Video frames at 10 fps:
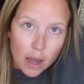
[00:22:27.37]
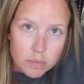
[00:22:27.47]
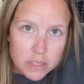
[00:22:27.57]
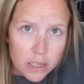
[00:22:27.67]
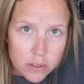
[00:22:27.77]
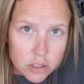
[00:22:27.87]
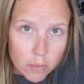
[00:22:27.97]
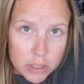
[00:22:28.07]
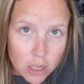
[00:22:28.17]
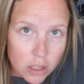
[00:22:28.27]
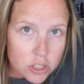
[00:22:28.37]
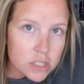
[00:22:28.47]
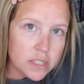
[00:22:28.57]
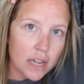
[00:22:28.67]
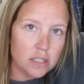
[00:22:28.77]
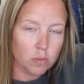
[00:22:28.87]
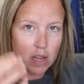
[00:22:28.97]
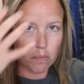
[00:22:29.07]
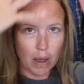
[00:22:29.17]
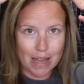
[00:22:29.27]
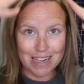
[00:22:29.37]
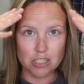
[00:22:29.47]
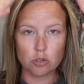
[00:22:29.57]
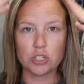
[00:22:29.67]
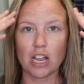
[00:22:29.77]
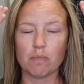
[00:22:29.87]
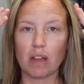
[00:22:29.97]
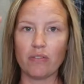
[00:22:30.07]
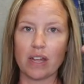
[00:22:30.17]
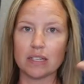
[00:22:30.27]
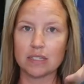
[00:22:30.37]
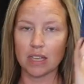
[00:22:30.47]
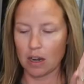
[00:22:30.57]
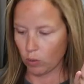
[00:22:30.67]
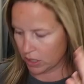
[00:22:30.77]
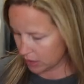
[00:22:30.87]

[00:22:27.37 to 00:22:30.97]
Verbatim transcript: I'm seeing the dermatologist next week, but I need to shade my face and wear